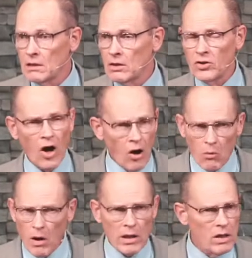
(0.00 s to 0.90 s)
No
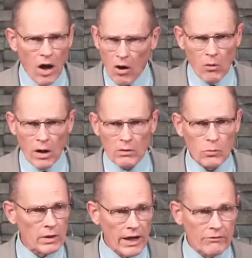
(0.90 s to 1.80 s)
one, no one
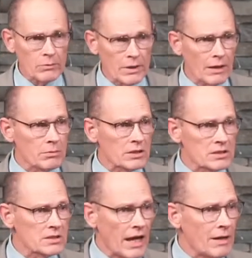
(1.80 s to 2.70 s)
will ever be able to
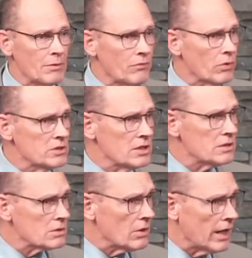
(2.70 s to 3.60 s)
stand before Jesus
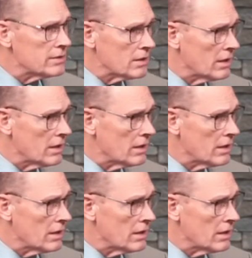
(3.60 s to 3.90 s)
Christ on